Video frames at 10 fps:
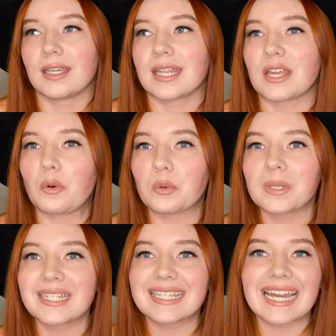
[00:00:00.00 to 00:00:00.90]
The
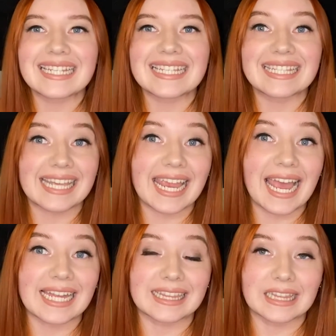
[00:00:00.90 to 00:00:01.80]
only sizes they
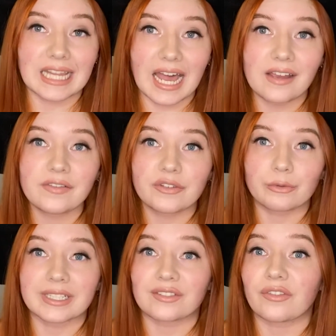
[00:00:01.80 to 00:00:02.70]
had left
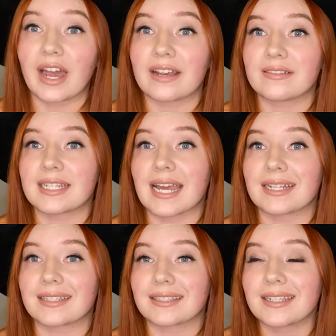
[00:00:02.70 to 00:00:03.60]
was 5s
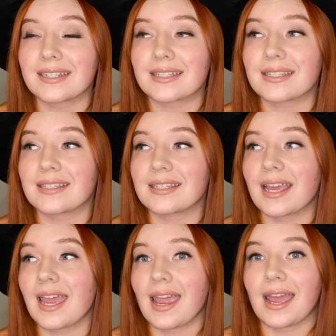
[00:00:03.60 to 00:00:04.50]
and 6s.
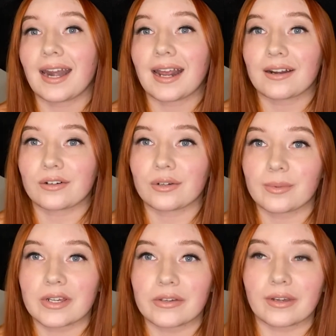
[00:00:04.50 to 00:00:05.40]
And I don't know
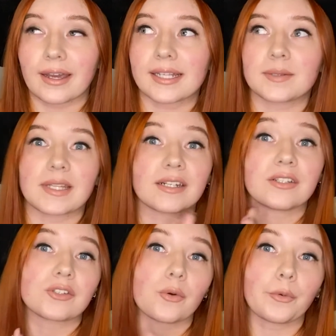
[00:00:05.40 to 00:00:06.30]
about you guys, but that
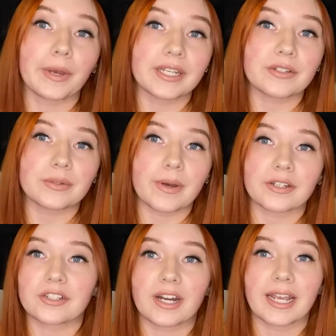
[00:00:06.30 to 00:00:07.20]
is way too small to
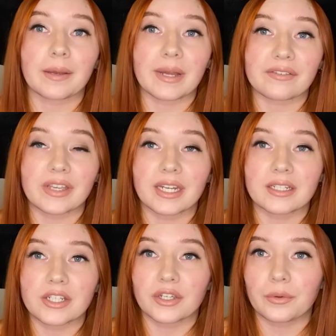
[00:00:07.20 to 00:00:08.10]
try and get my feet
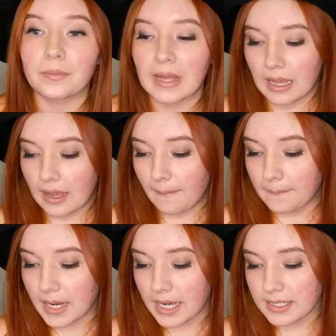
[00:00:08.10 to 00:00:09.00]
into.
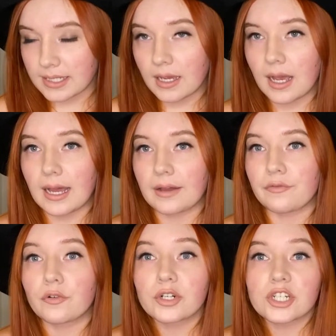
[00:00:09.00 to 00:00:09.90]
But
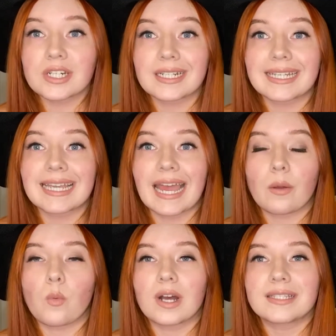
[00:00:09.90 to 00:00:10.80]
fortunately, I
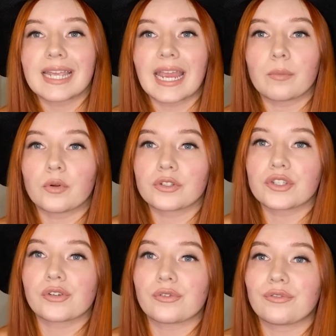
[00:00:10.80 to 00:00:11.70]
was able
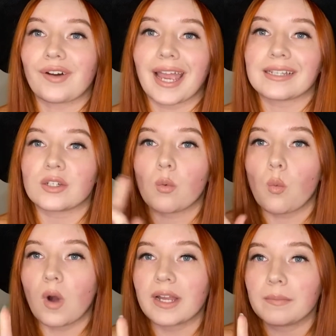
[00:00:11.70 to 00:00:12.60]
to find
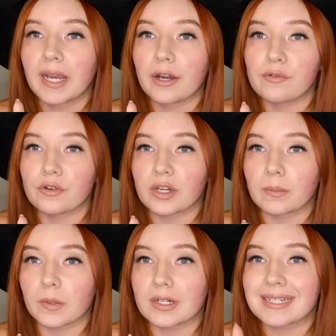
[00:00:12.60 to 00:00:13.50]
1 pair of
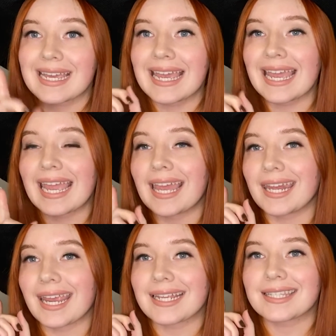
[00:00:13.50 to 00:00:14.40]
creepers in
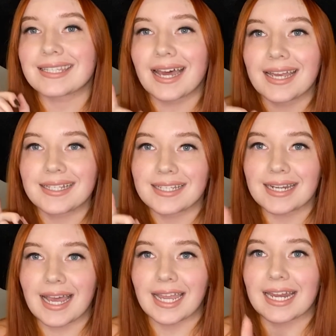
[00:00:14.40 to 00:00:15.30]
a size
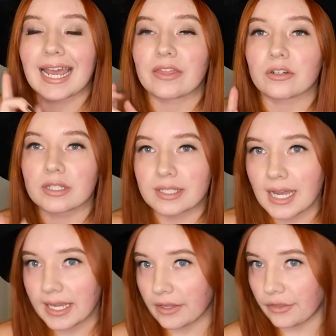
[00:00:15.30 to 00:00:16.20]
9 at their second